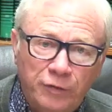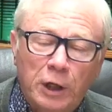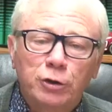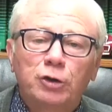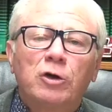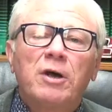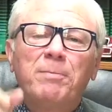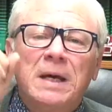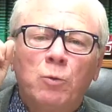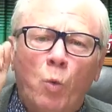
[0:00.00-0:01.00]
There should have
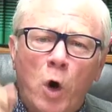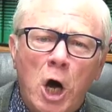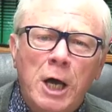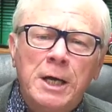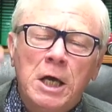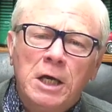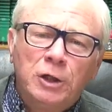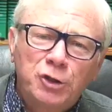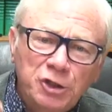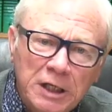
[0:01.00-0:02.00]
been one
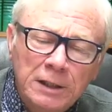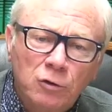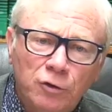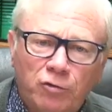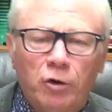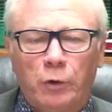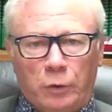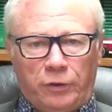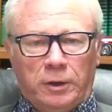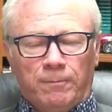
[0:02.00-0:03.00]
single
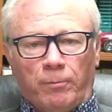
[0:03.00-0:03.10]
truth.